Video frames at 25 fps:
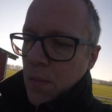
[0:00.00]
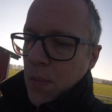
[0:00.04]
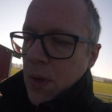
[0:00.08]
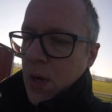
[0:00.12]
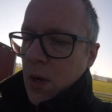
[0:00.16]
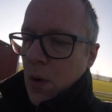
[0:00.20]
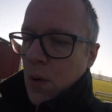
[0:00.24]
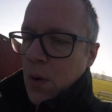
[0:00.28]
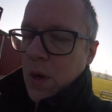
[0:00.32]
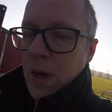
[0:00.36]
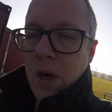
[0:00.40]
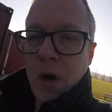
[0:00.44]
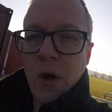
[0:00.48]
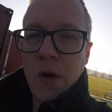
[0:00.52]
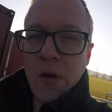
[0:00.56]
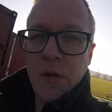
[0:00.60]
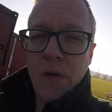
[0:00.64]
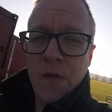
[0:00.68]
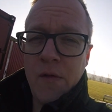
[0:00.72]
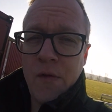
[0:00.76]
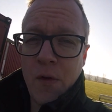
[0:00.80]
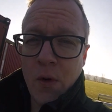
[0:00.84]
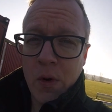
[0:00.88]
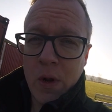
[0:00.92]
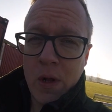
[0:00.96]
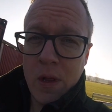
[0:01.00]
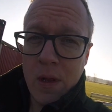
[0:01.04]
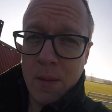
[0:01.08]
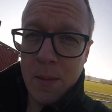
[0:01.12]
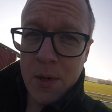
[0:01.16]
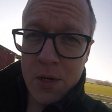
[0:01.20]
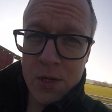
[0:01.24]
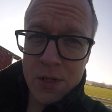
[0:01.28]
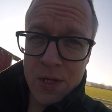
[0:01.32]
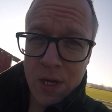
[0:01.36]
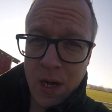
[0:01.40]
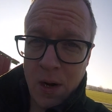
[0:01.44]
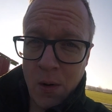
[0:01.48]
be going 140
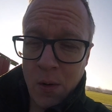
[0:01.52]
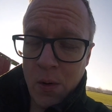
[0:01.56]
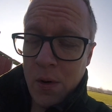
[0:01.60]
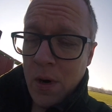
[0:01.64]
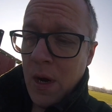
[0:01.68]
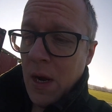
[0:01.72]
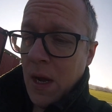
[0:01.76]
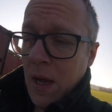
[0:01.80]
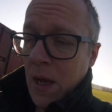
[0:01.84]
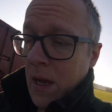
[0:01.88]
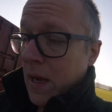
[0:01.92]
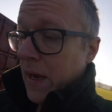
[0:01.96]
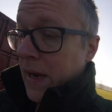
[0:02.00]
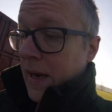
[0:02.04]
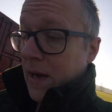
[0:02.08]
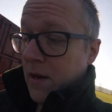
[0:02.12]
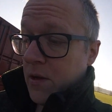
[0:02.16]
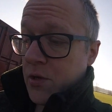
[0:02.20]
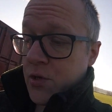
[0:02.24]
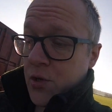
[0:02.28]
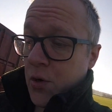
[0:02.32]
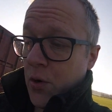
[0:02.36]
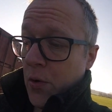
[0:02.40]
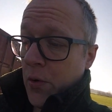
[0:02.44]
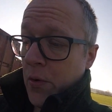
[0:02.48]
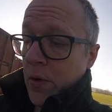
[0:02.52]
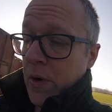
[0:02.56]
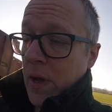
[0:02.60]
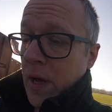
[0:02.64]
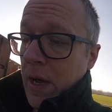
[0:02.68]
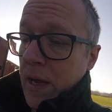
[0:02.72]
kilometers an hour in a turn